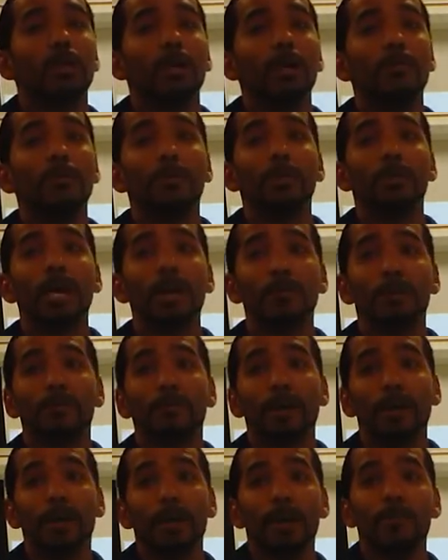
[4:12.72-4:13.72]
I would be damned
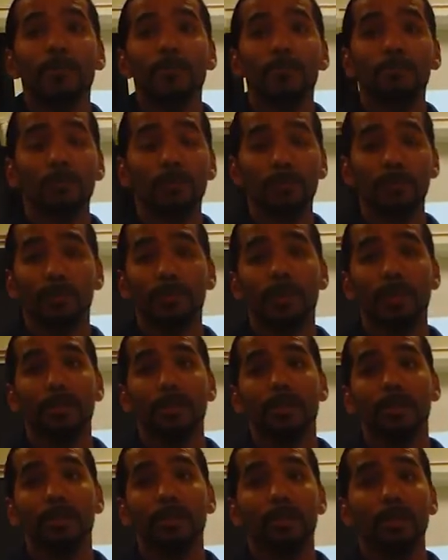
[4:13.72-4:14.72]
if I had a lunatic
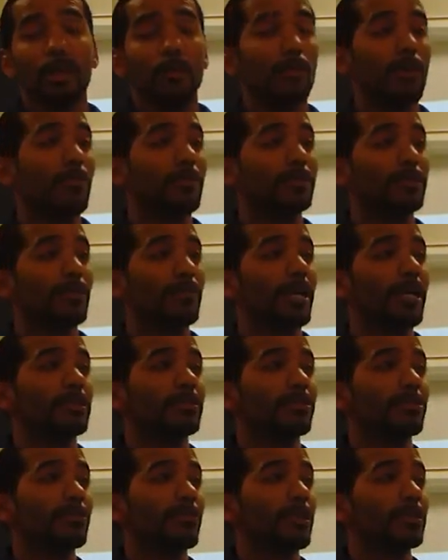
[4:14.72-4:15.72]
get weapons of
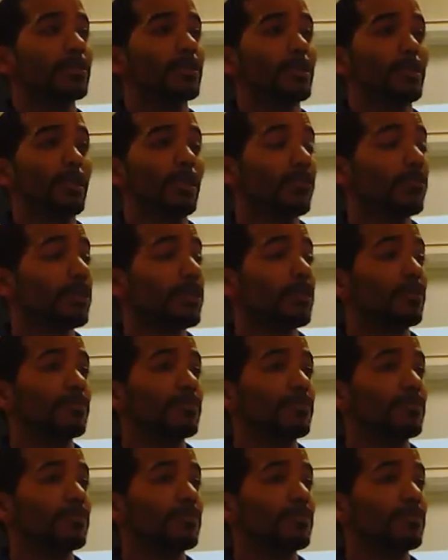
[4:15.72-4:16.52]
mass destruction and kill me.